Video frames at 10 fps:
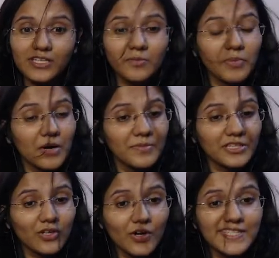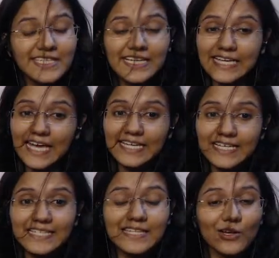The per month cost again
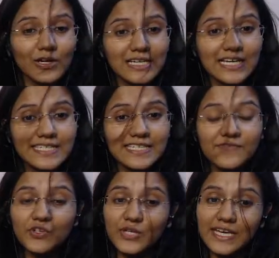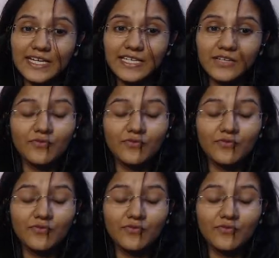is a lot less if you take it